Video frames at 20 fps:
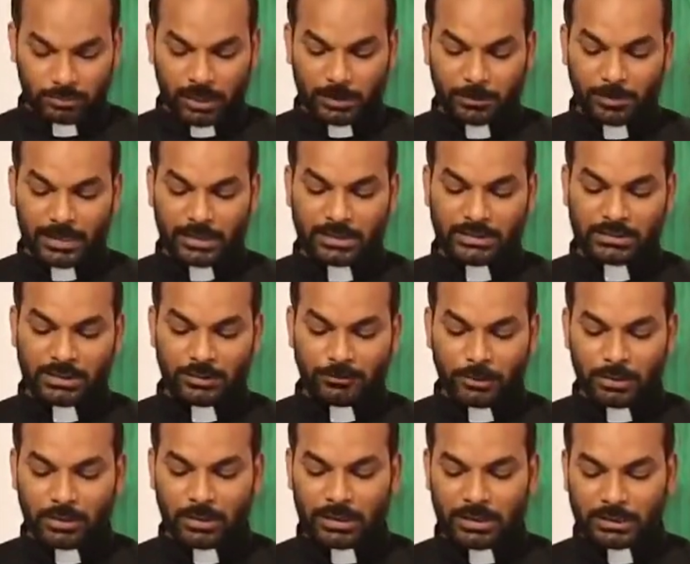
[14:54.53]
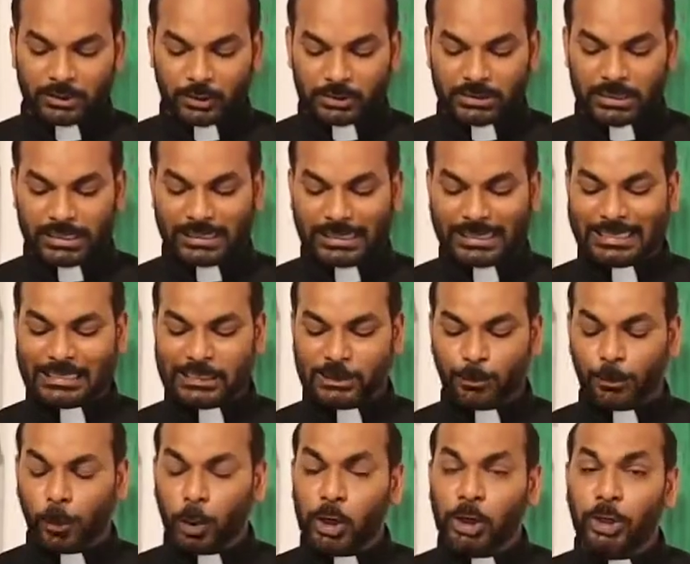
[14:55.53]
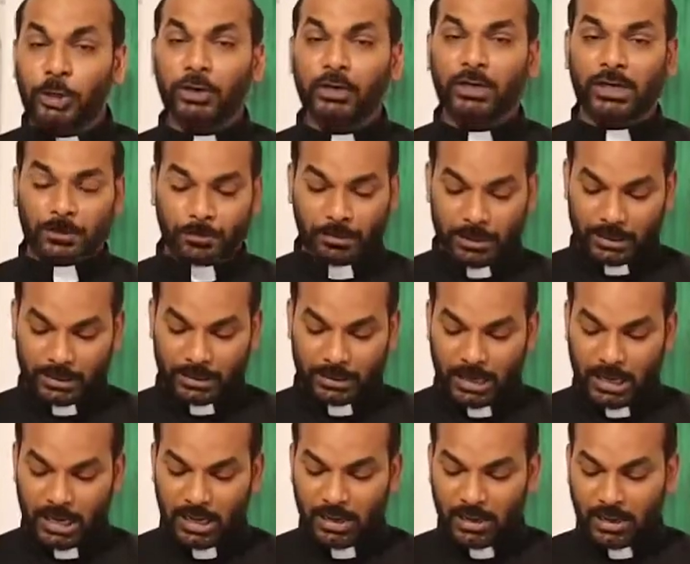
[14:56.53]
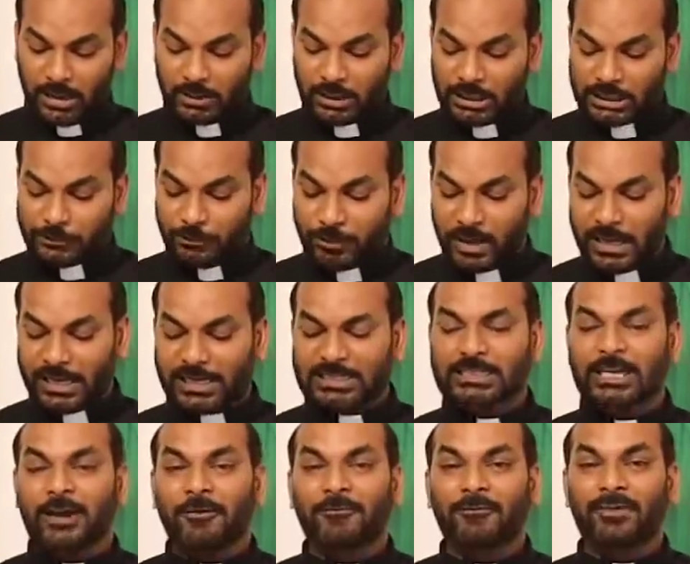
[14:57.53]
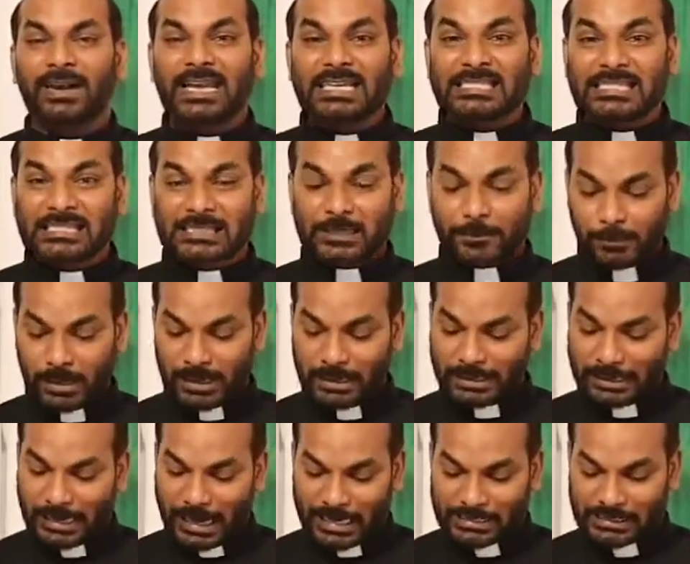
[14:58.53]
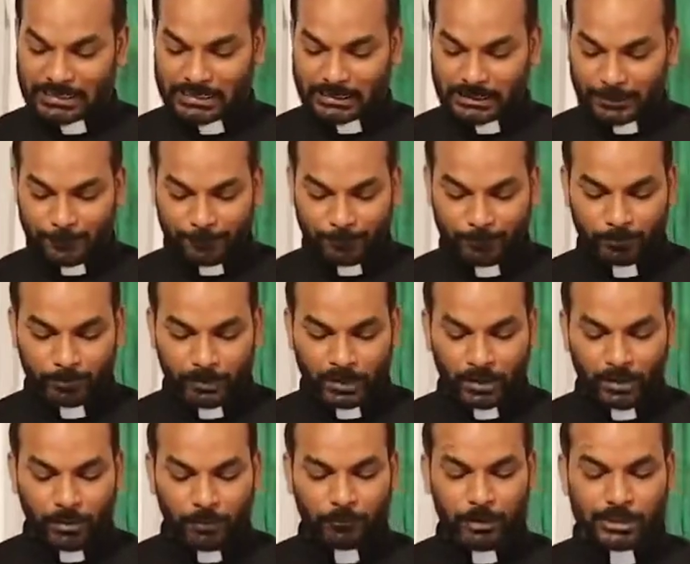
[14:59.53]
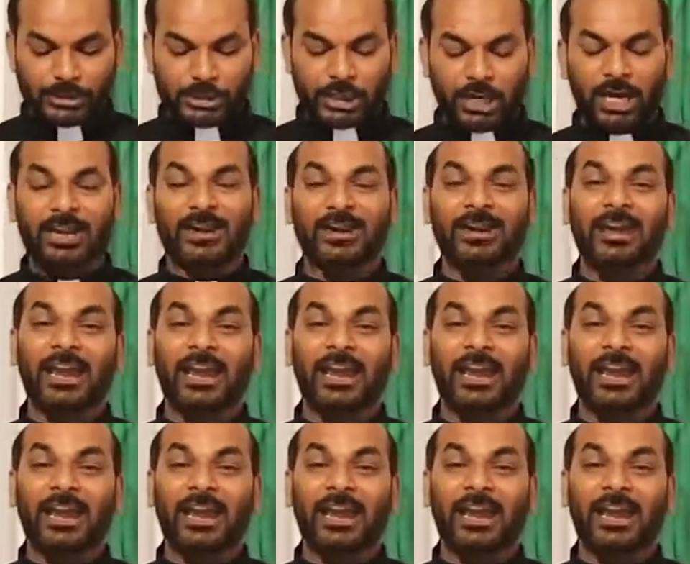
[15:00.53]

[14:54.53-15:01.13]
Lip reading: that means the world or society, is polluted by these feelings of racism and casteism, which are